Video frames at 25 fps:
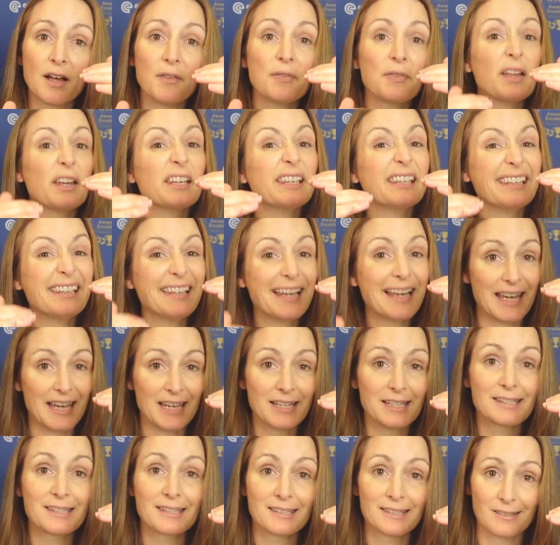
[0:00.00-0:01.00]
the
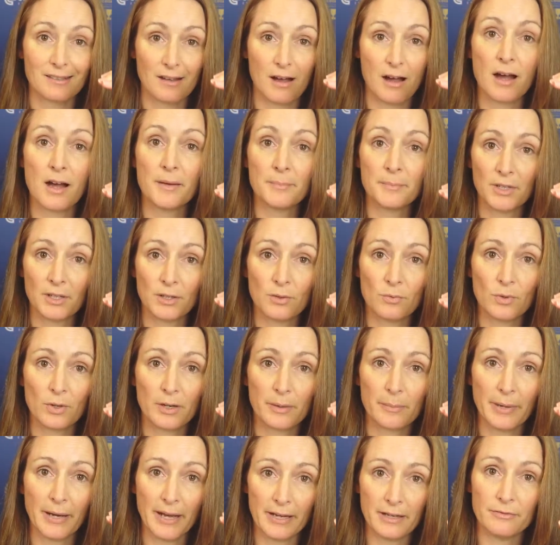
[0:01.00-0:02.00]
less I'm going to
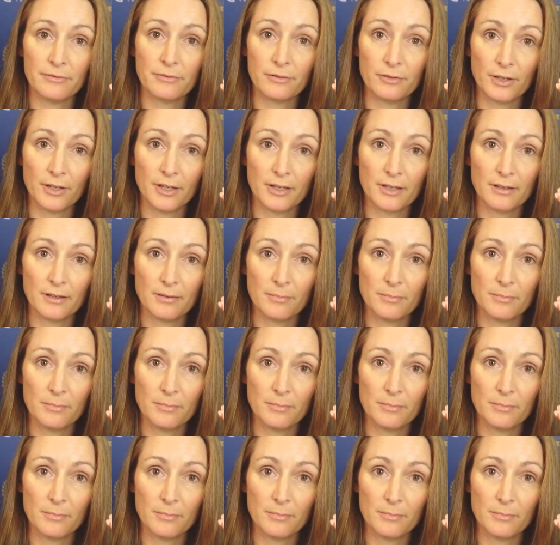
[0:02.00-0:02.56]
want to pay for it.